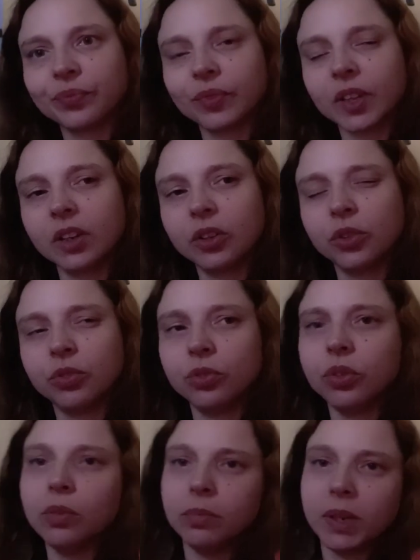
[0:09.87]
because
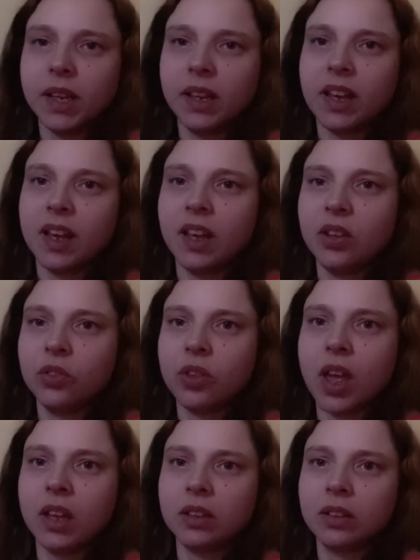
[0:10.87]
normally it's
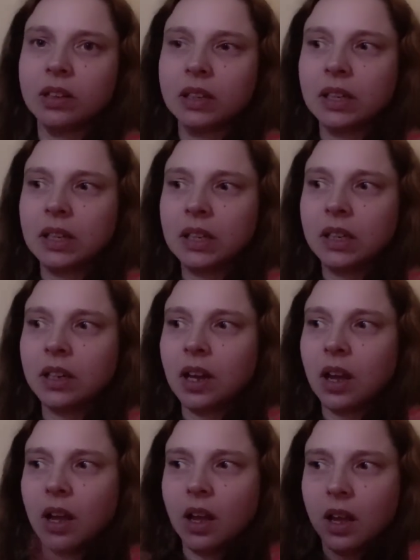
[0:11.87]
like
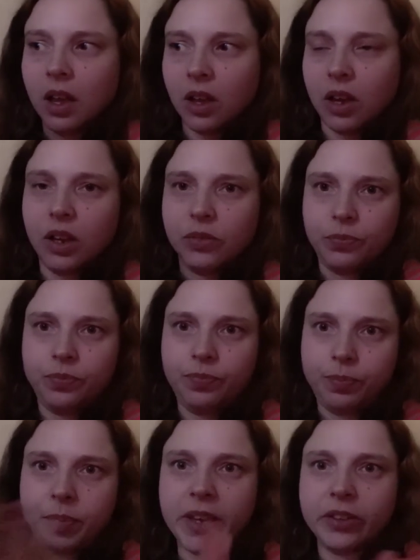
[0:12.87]
a
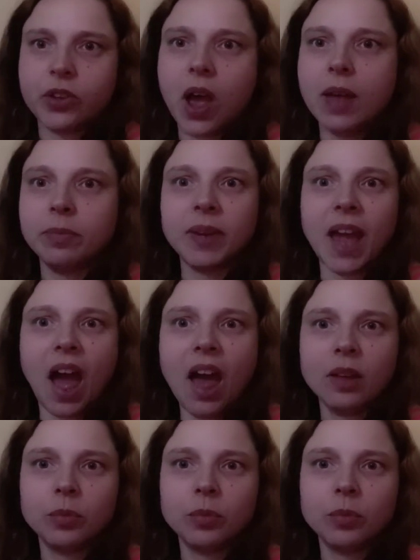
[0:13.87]
big time gap